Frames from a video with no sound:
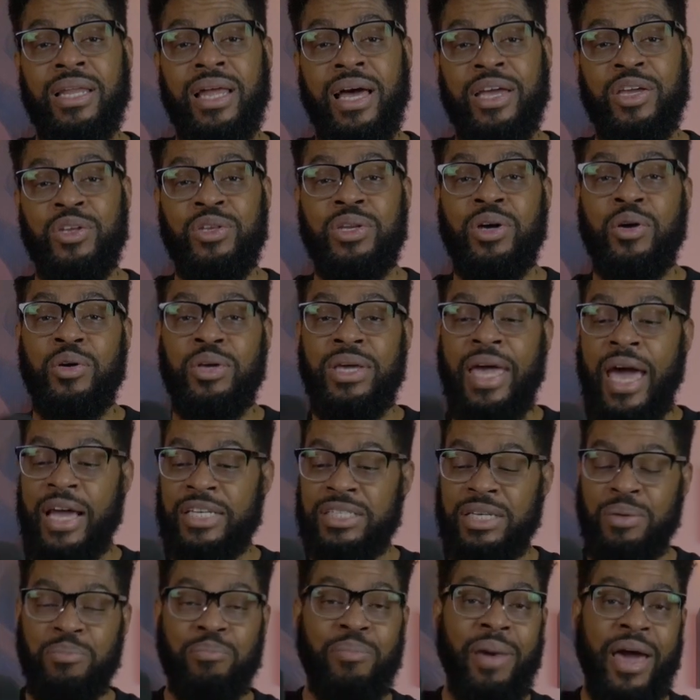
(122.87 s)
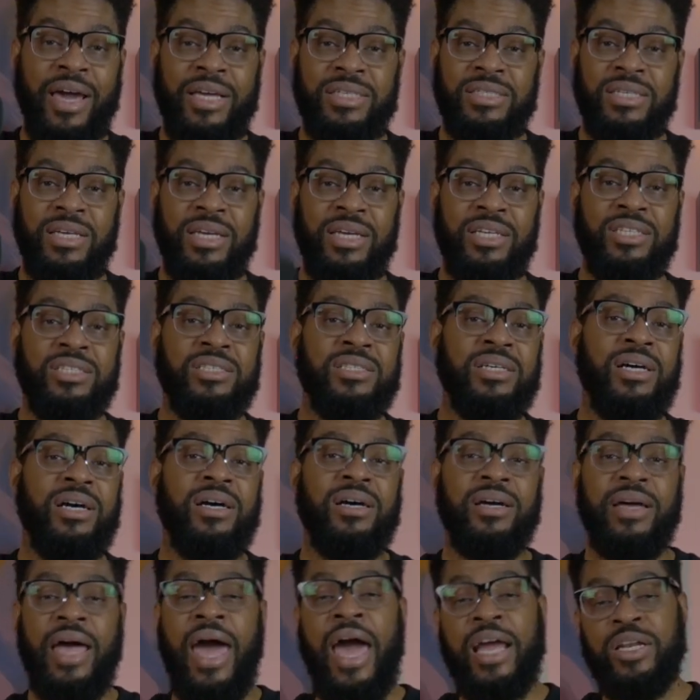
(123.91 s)
out, you know he actually mics his
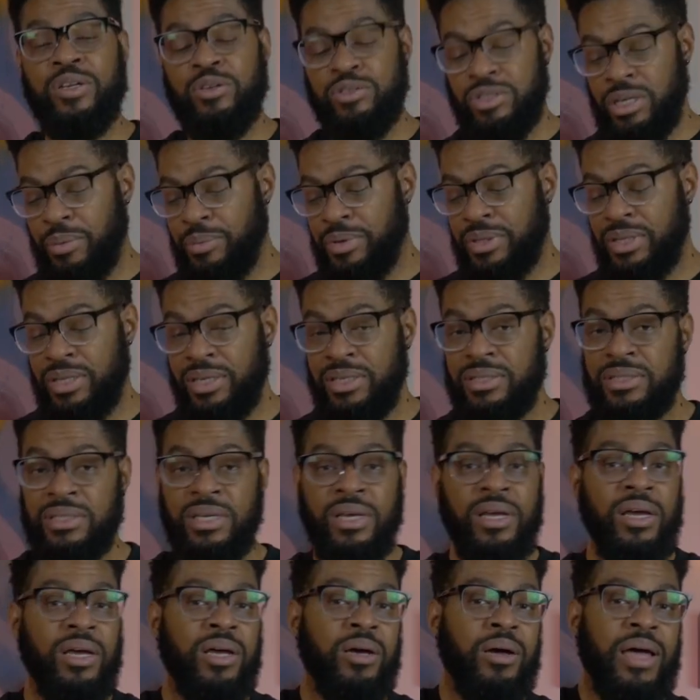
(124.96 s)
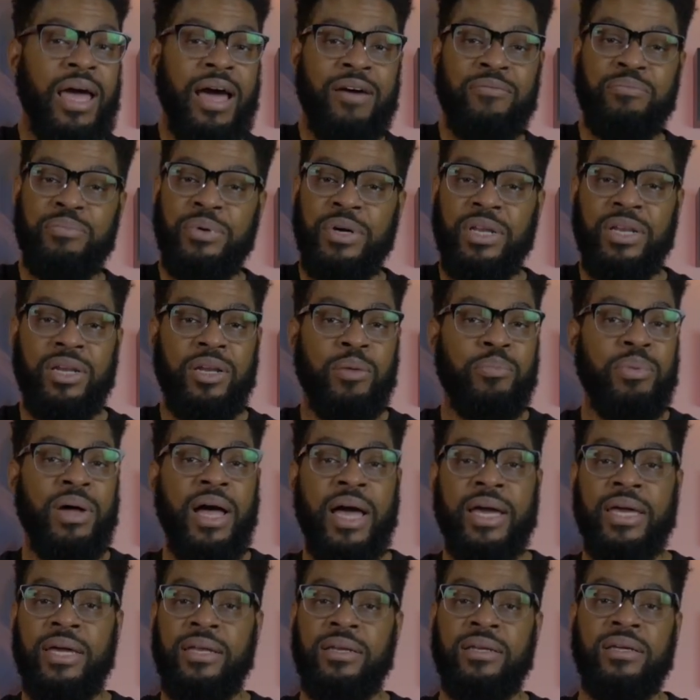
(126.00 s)
actors up with this, have them put in the
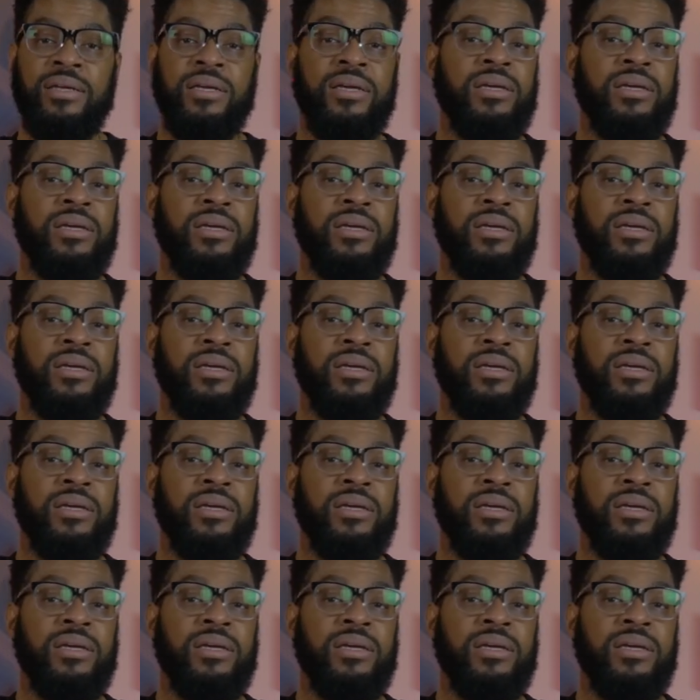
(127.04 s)
pocket,